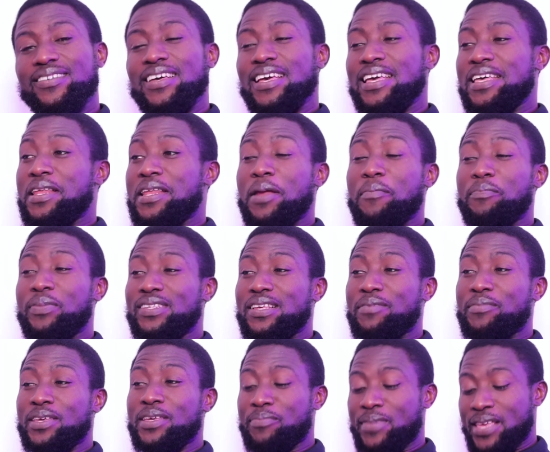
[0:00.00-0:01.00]
And I'm
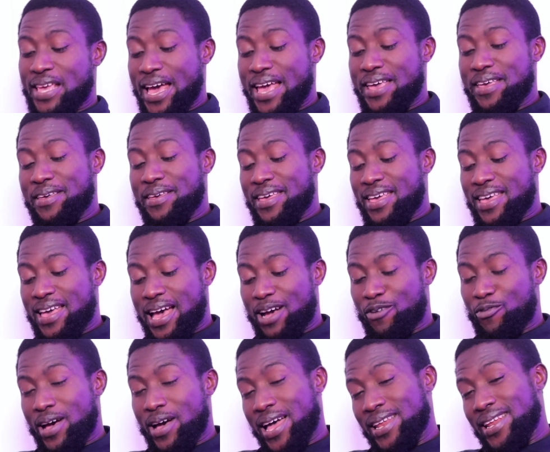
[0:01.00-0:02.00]
saying me hide. I
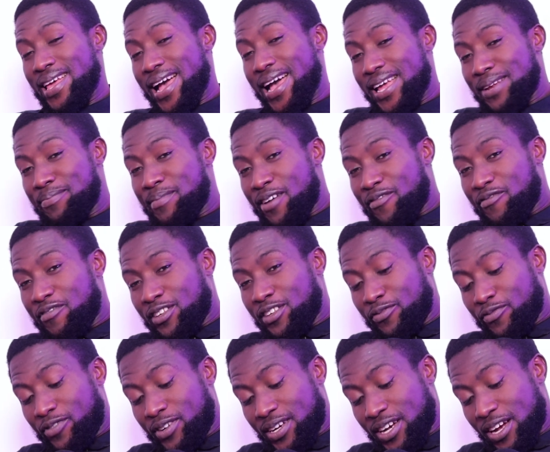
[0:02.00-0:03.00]
hide my face
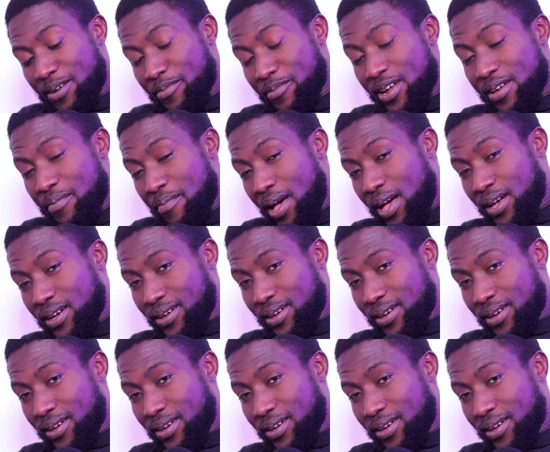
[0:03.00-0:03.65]
for the camera in back.